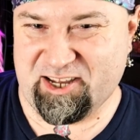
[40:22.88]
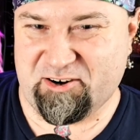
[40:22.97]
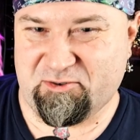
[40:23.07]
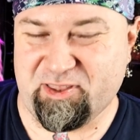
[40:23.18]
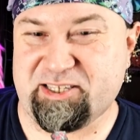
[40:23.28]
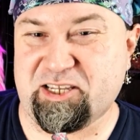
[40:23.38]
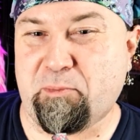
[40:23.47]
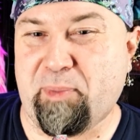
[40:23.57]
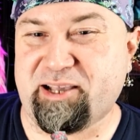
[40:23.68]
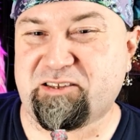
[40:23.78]
releasing a
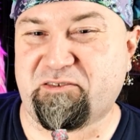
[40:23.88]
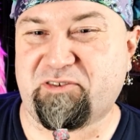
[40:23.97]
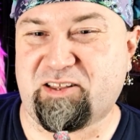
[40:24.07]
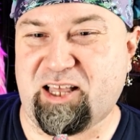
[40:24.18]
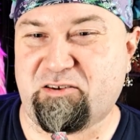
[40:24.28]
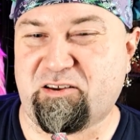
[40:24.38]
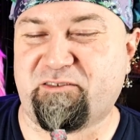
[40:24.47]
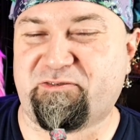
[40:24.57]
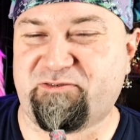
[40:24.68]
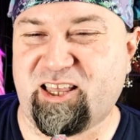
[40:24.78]
massive cloud
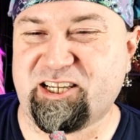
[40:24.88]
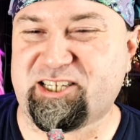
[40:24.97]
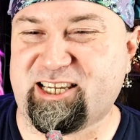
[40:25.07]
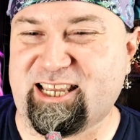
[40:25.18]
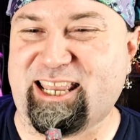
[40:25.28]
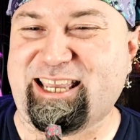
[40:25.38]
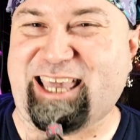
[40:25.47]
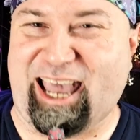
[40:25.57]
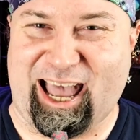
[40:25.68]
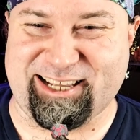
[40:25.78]
of flesh-eating
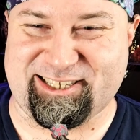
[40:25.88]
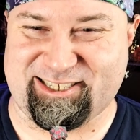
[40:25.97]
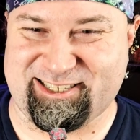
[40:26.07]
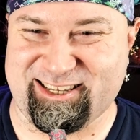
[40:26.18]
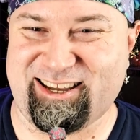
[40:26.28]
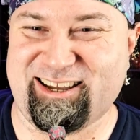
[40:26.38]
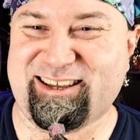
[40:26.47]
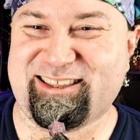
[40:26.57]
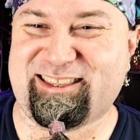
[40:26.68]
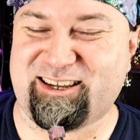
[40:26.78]
gas
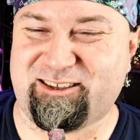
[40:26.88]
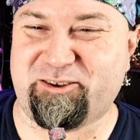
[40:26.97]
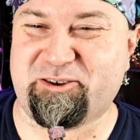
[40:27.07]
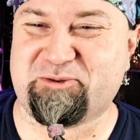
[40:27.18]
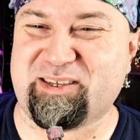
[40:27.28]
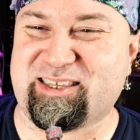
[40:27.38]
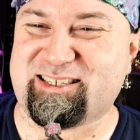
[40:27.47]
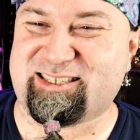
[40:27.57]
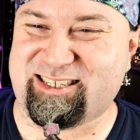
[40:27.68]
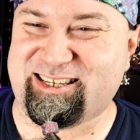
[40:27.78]
that glows with a
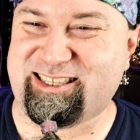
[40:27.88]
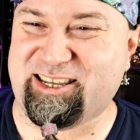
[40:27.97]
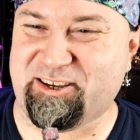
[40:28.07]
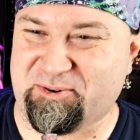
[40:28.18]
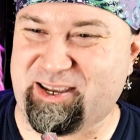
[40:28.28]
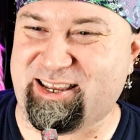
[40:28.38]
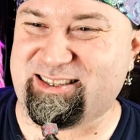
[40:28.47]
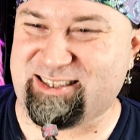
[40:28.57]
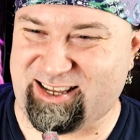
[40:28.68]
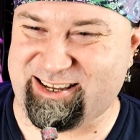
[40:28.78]
sickly green
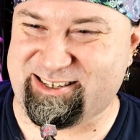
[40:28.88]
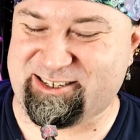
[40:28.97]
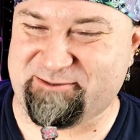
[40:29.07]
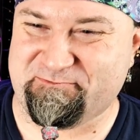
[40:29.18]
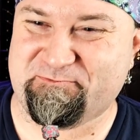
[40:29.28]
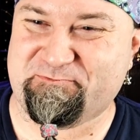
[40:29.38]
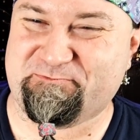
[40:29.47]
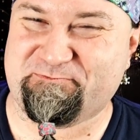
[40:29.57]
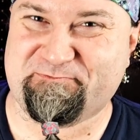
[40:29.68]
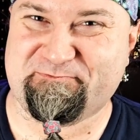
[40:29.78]
light.
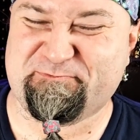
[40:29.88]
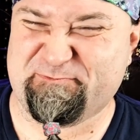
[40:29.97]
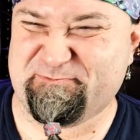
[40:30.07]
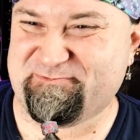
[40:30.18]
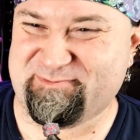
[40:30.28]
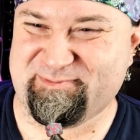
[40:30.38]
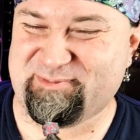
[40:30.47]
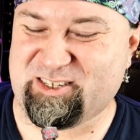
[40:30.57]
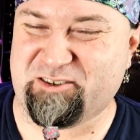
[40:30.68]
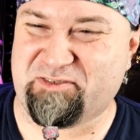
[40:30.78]

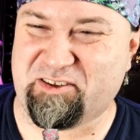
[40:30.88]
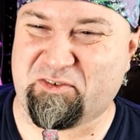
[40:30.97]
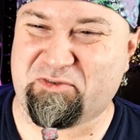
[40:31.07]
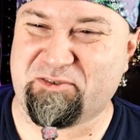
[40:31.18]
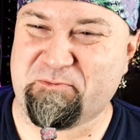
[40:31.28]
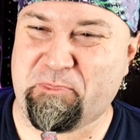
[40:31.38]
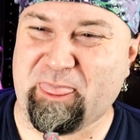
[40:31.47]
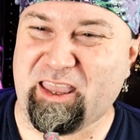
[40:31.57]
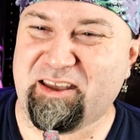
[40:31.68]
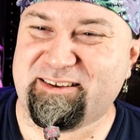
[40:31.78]
So flavorful.
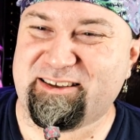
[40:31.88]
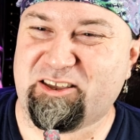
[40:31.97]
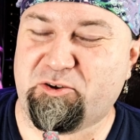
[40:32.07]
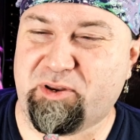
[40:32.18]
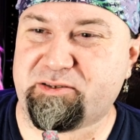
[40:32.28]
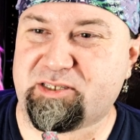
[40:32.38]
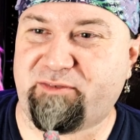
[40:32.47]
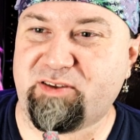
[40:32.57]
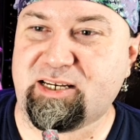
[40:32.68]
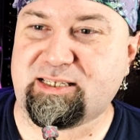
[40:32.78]
You deal
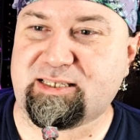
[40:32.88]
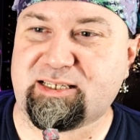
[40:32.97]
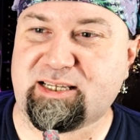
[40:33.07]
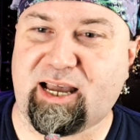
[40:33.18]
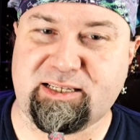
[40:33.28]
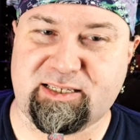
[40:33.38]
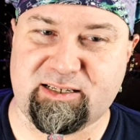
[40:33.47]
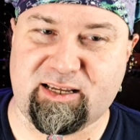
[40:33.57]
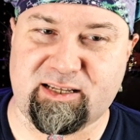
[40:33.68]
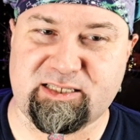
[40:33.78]
seven d six acid
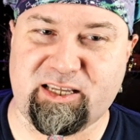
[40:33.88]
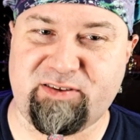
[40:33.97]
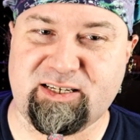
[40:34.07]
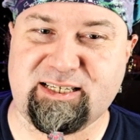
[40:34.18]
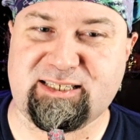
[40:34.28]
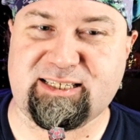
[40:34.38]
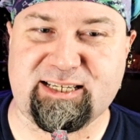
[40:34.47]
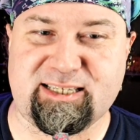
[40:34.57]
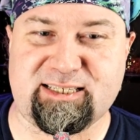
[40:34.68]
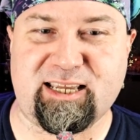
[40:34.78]
and seven d
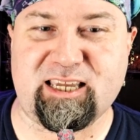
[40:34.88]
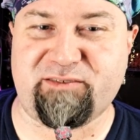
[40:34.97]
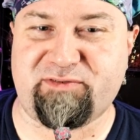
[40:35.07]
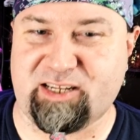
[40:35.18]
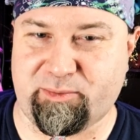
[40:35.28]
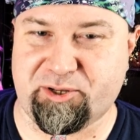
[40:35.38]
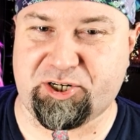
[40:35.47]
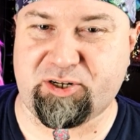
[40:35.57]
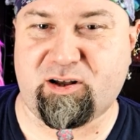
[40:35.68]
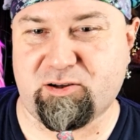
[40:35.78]
six negative damage
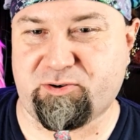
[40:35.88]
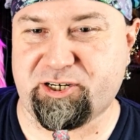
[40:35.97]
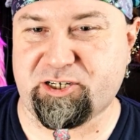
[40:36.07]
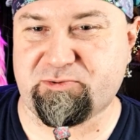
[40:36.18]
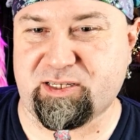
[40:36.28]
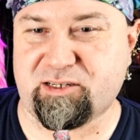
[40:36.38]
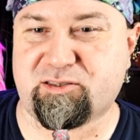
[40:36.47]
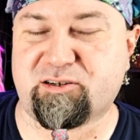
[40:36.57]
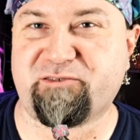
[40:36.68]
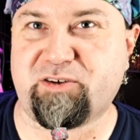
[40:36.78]
to all creatures within a
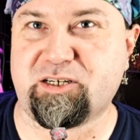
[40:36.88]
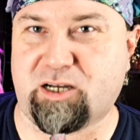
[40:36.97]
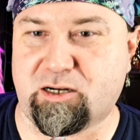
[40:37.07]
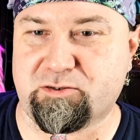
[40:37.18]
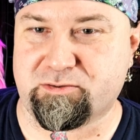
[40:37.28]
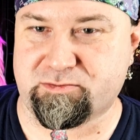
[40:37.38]
thirty foot cone.